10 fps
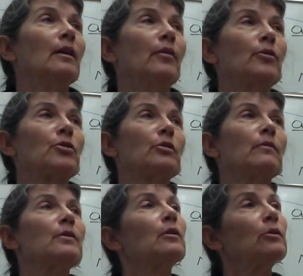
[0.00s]
They're
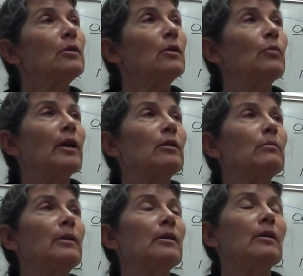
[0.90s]
served diluted wine or
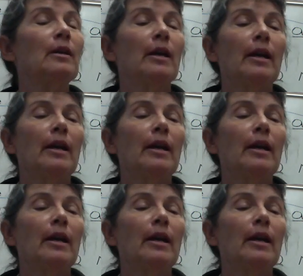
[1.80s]
beer.